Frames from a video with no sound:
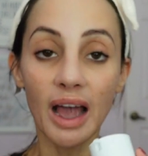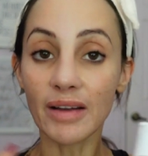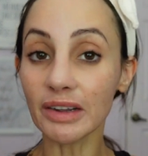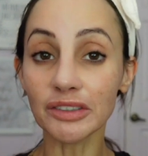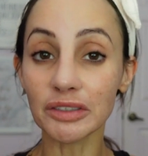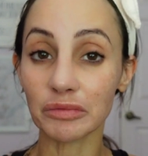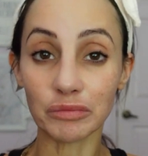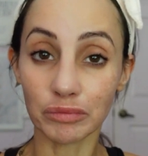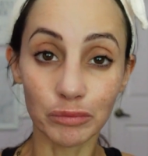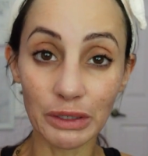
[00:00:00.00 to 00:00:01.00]
I've actually
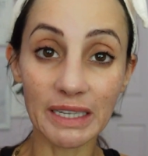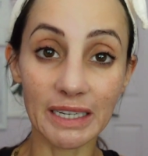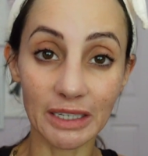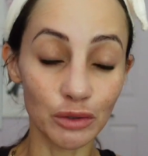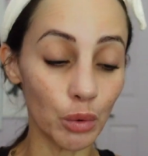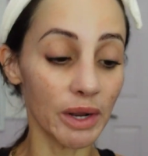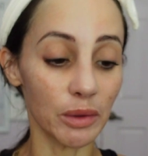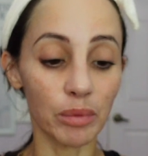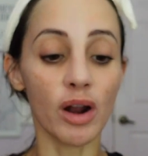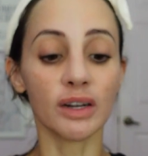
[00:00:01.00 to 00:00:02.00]
really enjoyed
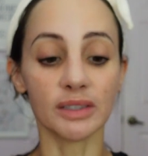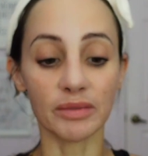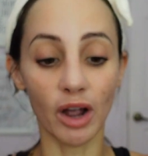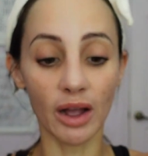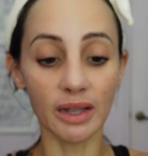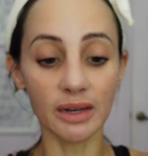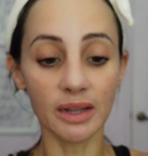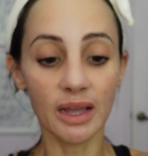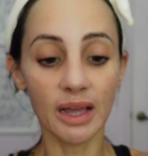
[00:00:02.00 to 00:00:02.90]
the products I've gotten,